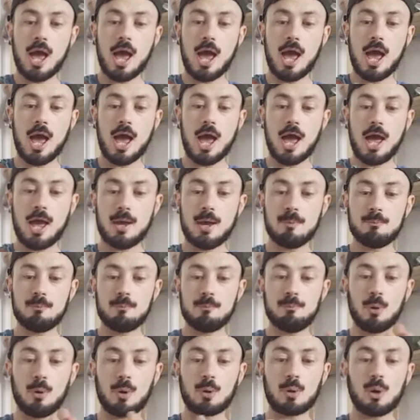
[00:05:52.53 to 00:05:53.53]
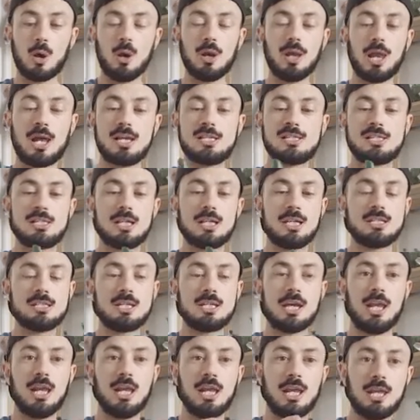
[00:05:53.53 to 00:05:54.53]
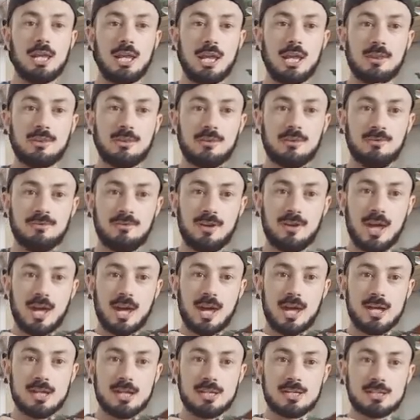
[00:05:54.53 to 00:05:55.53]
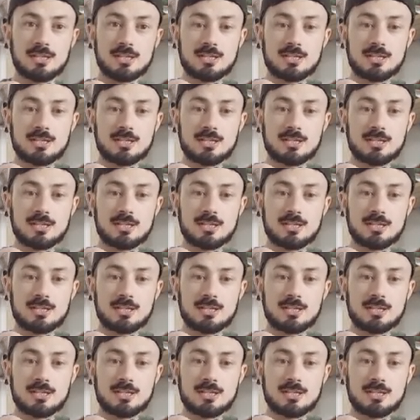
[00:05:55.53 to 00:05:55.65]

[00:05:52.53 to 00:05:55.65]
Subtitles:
but got less detailing in the face.